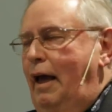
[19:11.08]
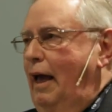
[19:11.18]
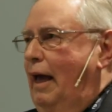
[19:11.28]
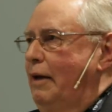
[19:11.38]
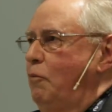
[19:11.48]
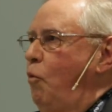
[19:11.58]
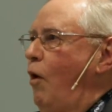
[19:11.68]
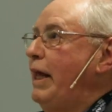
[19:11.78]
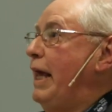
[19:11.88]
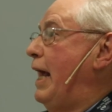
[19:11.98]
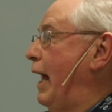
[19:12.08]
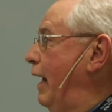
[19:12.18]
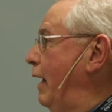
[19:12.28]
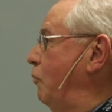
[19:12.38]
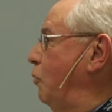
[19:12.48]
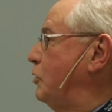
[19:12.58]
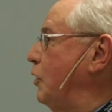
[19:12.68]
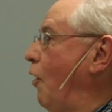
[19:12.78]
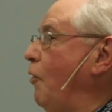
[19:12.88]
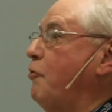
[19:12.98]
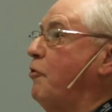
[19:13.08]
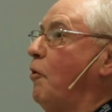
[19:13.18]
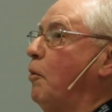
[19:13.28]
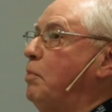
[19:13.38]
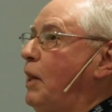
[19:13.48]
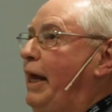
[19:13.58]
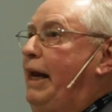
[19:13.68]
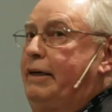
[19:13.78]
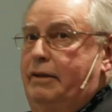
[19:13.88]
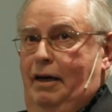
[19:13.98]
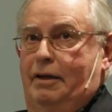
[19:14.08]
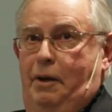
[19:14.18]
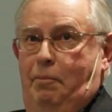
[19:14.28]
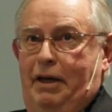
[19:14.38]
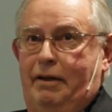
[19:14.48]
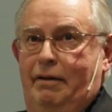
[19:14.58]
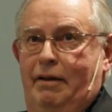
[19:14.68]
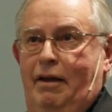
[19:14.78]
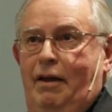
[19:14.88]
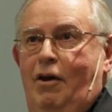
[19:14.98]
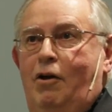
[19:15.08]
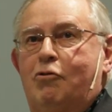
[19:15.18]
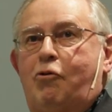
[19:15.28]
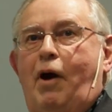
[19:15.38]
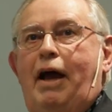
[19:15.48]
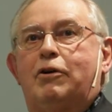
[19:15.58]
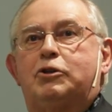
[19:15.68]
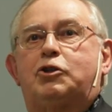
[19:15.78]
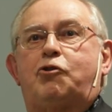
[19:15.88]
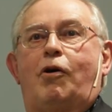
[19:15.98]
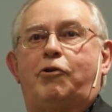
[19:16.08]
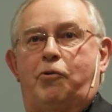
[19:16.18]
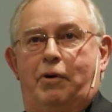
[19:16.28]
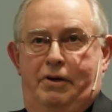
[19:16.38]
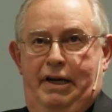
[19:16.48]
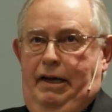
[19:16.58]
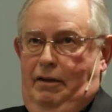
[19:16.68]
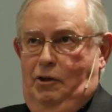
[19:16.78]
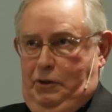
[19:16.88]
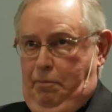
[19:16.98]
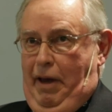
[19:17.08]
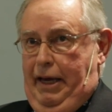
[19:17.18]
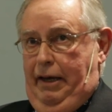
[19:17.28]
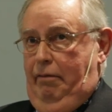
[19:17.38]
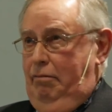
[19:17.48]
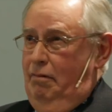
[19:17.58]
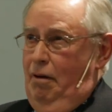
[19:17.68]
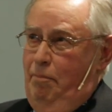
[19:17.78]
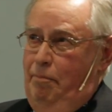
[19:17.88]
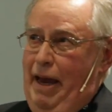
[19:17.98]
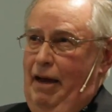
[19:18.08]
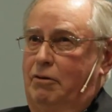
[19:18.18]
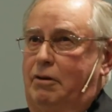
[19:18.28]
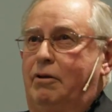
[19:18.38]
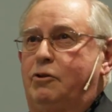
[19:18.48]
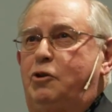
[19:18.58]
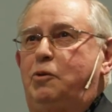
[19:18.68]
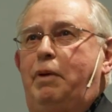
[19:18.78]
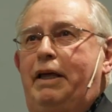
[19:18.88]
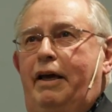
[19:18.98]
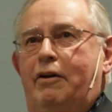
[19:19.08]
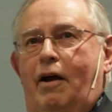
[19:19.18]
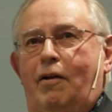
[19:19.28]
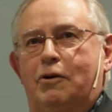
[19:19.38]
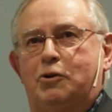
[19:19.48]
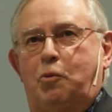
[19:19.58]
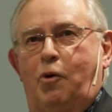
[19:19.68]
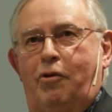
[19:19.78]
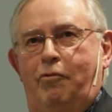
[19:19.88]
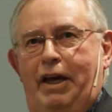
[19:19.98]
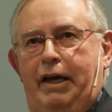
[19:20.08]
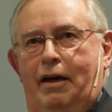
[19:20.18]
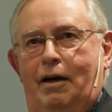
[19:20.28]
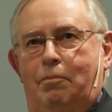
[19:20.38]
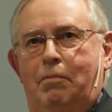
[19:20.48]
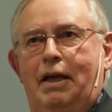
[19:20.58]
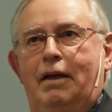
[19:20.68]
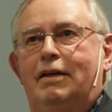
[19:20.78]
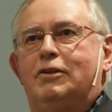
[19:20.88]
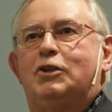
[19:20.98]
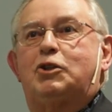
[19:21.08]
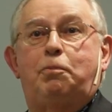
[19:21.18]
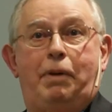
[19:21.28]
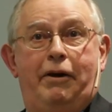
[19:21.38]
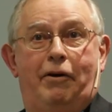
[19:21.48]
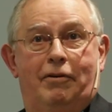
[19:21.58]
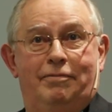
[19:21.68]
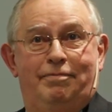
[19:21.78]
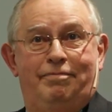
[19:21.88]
And what he had was an offshore planning document for how to structure a deal to make about $2 billion worth of income disappear.